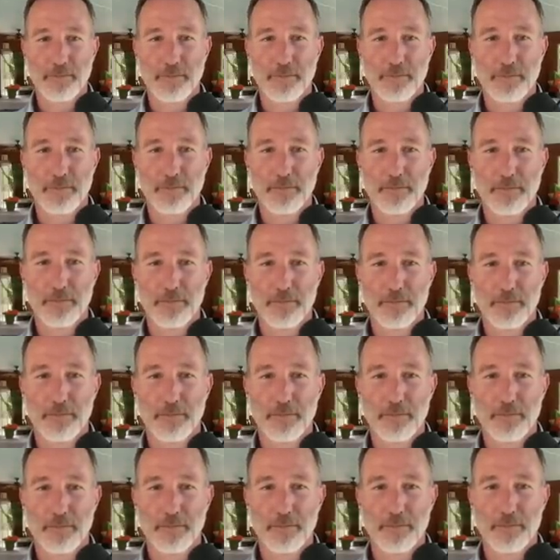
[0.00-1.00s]

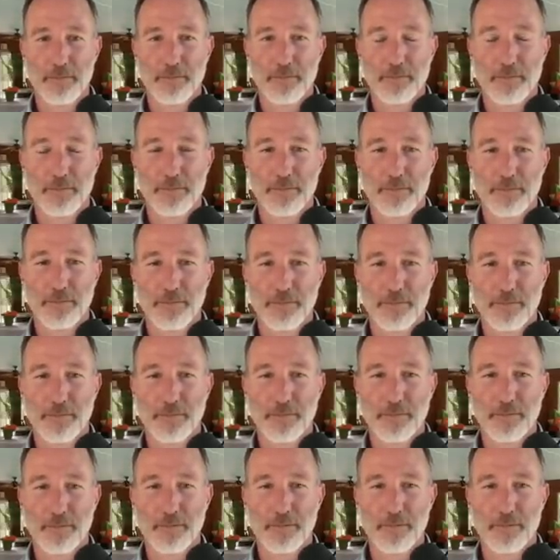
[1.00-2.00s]
No words are spoken by the person on screen.